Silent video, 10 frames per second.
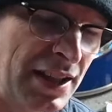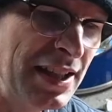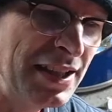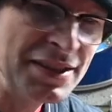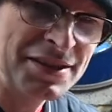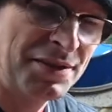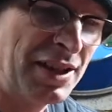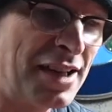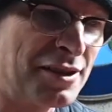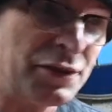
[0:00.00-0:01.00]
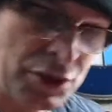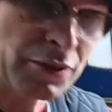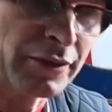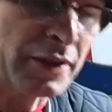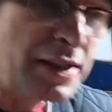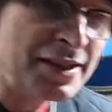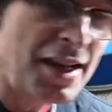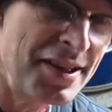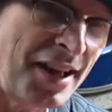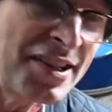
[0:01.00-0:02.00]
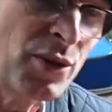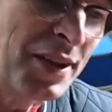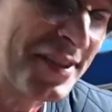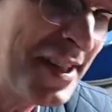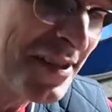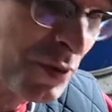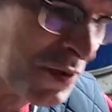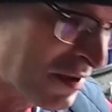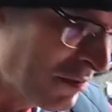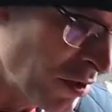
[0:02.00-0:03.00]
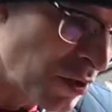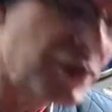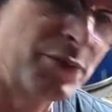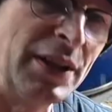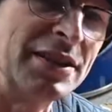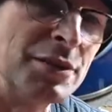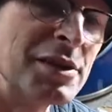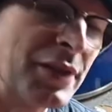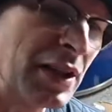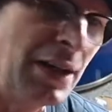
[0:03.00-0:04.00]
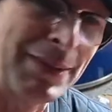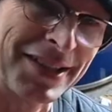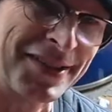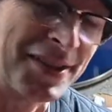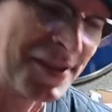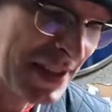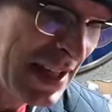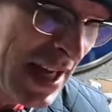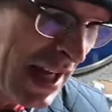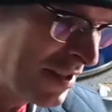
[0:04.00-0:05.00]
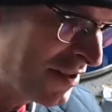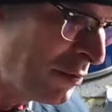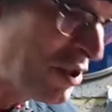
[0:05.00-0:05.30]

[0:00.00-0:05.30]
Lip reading: is, as a photographer, is actually quite seasonal because a lot of what I do is for car magazines, and so we